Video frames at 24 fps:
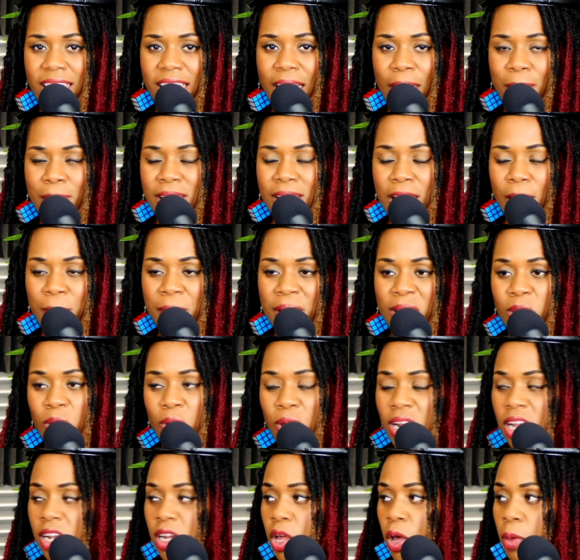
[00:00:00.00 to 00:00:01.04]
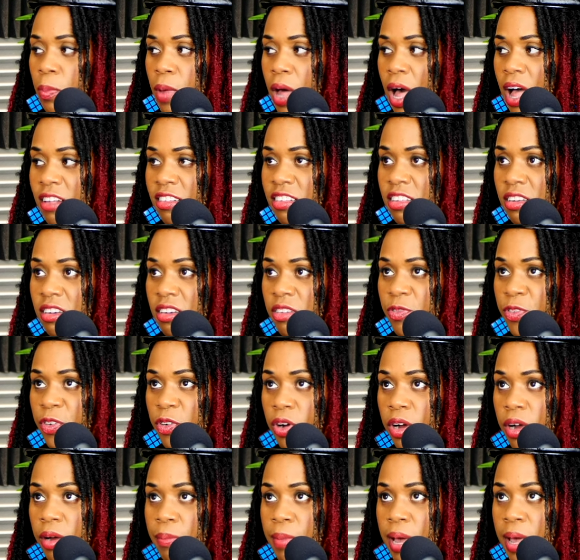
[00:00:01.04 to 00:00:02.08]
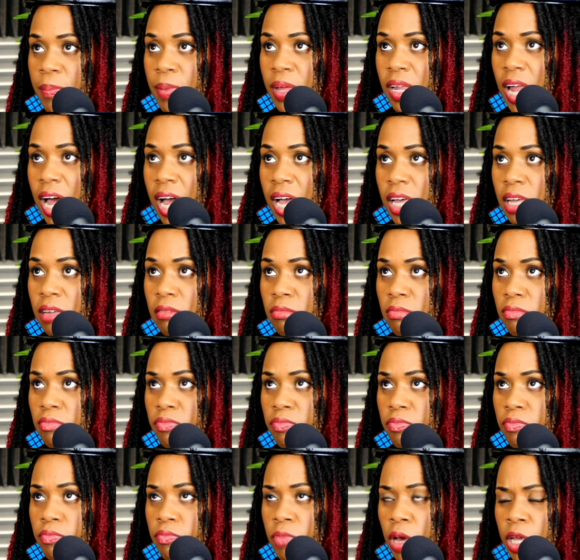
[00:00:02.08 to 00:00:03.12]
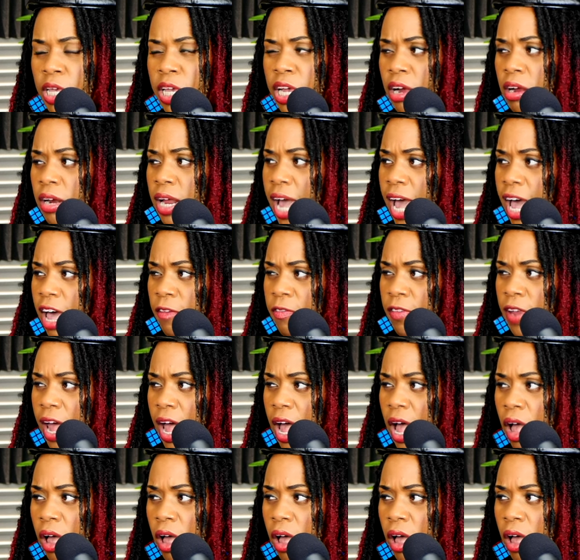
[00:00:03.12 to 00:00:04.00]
I mean, I've been doing a Dope Concert for maybe like a year and a half now.